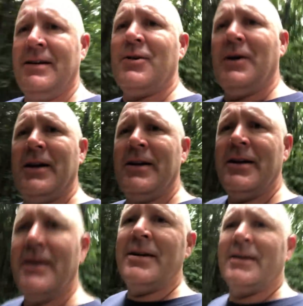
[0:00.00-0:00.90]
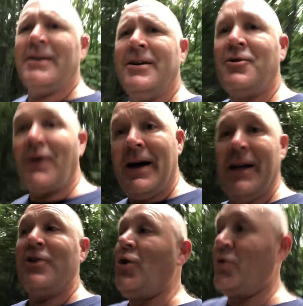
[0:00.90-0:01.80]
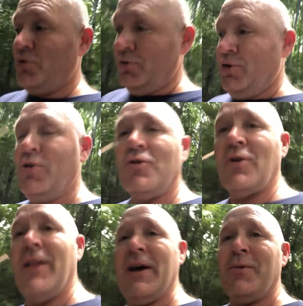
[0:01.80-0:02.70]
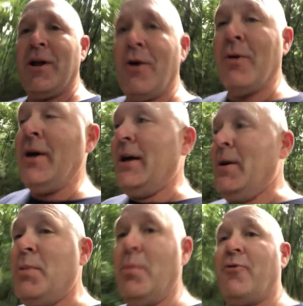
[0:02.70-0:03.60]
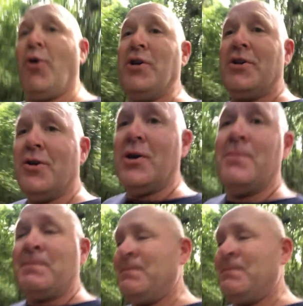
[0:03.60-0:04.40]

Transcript: Go ahead. Try it. You go try that one on. But before you do it,